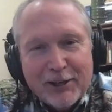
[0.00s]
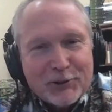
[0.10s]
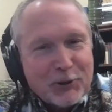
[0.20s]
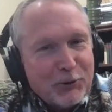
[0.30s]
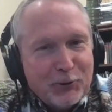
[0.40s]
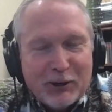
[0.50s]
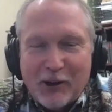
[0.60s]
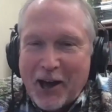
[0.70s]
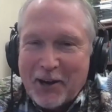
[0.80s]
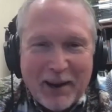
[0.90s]
So doing a
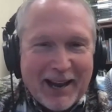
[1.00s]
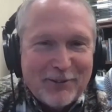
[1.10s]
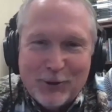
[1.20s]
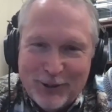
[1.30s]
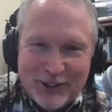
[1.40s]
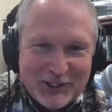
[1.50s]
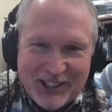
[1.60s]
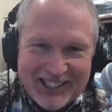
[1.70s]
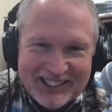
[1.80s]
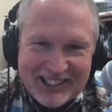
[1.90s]
lot of Matthew these
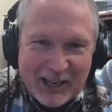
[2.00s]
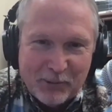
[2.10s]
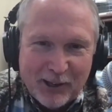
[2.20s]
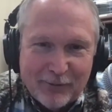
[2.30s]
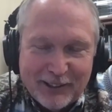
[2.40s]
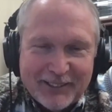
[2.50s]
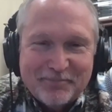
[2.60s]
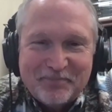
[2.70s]
days, and I'm loving it.